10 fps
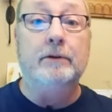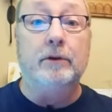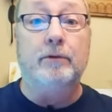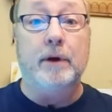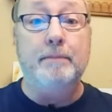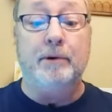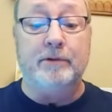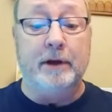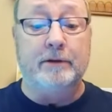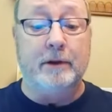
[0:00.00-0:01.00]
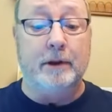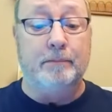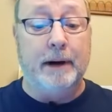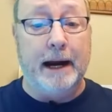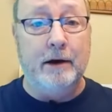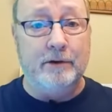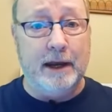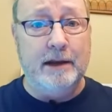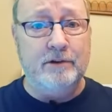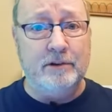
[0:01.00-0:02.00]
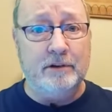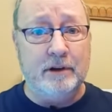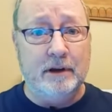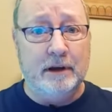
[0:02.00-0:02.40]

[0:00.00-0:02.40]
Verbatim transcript: to 3% to the buyer's agent.